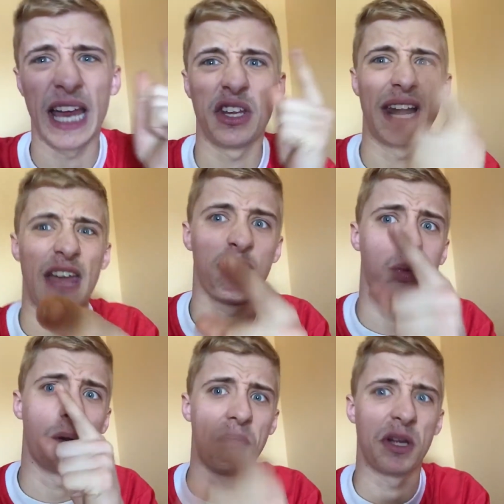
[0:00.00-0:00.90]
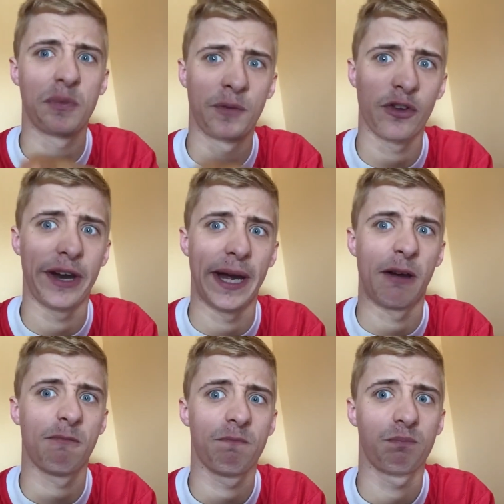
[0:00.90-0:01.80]
and your life will be greater.
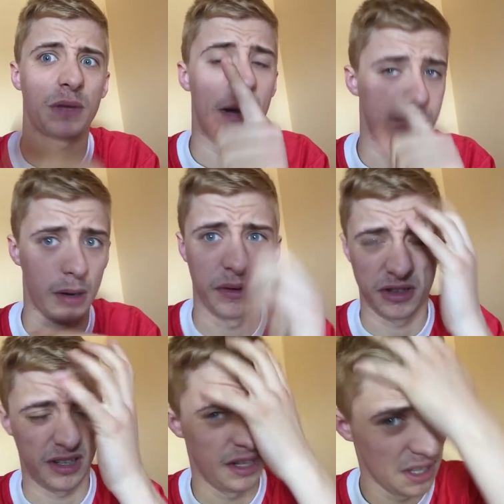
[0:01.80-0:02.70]
I promise you.